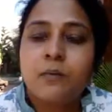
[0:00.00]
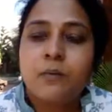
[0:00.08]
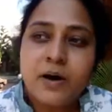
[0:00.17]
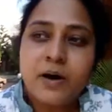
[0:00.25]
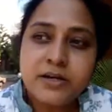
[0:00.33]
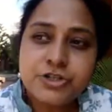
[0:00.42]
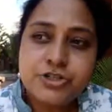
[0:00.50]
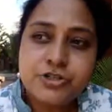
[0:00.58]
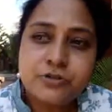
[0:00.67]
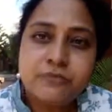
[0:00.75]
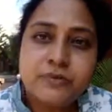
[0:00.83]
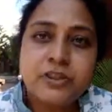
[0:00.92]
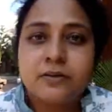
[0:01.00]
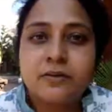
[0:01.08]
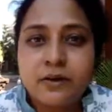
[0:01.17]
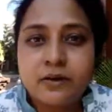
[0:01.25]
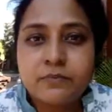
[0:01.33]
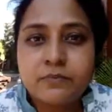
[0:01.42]
One issue we
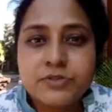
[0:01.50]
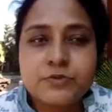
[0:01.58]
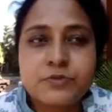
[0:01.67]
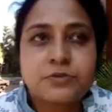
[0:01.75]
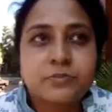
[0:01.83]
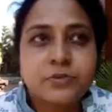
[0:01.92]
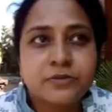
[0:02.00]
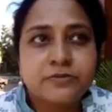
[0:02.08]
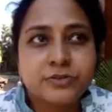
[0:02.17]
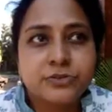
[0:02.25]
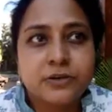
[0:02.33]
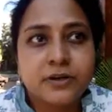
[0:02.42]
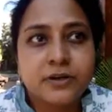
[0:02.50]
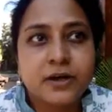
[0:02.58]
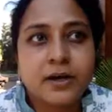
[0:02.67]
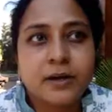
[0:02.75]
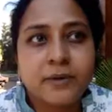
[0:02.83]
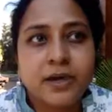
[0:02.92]
thought, which was a bit of a
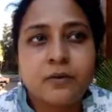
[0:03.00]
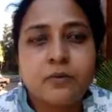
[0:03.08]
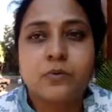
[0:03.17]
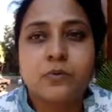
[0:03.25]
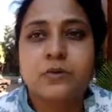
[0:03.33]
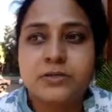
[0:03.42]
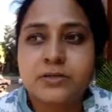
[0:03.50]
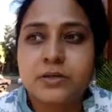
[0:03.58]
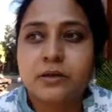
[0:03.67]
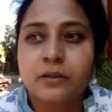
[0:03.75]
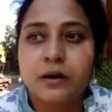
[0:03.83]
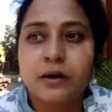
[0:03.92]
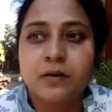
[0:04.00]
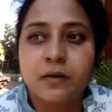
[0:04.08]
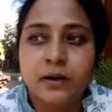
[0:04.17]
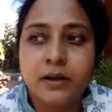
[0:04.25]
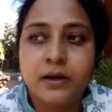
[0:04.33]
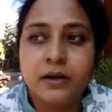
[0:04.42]
shortcoming, was the
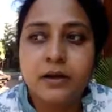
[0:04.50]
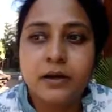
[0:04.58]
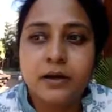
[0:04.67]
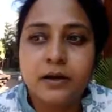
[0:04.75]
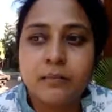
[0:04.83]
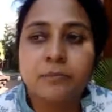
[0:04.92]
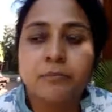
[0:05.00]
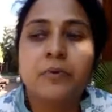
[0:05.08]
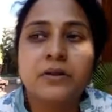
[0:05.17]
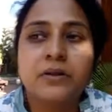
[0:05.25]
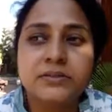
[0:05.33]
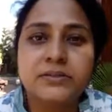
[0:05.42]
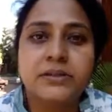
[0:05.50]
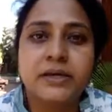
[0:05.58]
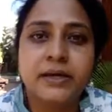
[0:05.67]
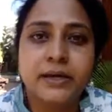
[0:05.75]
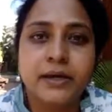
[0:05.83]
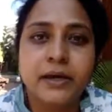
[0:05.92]
whole
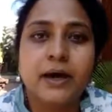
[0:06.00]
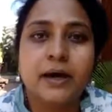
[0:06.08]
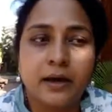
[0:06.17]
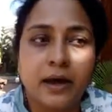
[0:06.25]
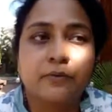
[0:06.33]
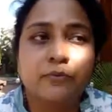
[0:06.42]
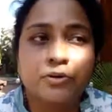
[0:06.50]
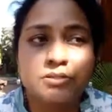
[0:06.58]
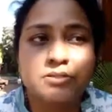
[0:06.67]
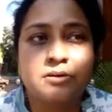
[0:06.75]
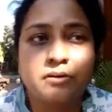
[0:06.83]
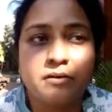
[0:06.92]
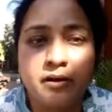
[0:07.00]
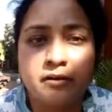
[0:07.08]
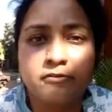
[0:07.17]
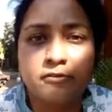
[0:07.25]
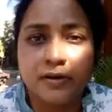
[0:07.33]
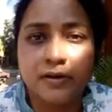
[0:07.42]
policy advocacy or
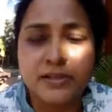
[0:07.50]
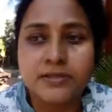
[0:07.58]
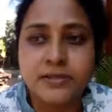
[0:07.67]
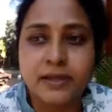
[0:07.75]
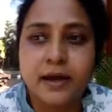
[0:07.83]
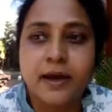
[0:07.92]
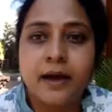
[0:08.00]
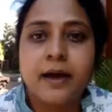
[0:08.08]
influencing.